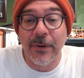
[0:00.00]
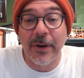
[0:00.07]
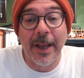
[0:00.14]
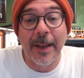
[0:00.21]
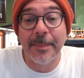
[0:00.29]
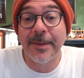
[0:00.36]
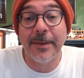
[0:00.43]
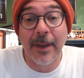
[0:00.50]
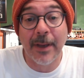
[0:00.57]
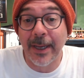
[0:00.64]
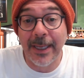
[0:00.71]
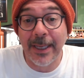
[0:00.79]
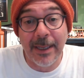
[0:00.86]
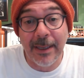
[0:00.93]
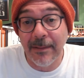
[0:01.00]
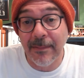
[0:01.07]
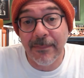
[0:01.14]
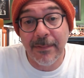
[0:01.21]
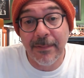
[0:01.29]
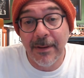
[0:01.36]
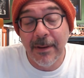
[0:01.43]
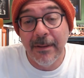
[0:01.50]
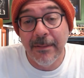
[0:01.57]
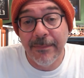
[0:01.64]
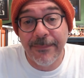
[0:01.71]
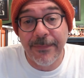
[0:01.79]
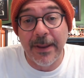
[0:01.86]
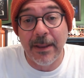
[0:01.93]
perhaps naive
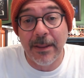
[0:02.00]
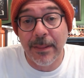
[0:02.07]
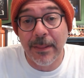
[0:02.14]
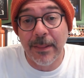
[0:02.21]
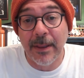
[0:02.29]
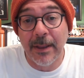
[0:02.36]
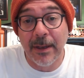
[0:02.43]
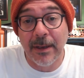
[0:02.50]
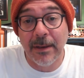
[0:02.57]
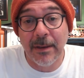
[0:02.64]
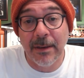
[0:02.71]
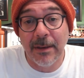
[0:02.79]
faith that,